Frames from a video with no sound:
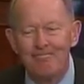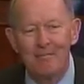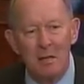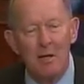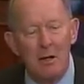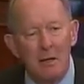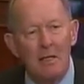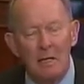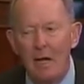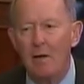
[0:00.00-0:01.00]
the
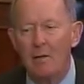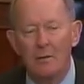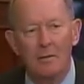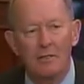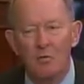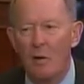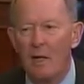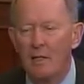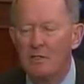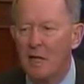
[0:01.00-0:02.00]
American character as
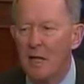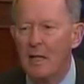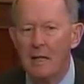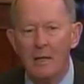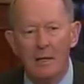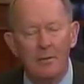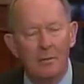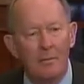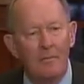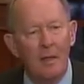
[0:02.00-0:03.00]
well as any
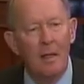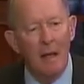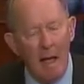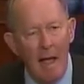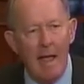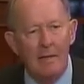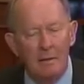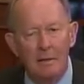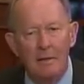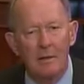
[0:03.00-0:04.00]
other
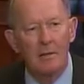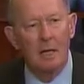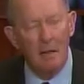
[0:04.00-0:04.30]
act that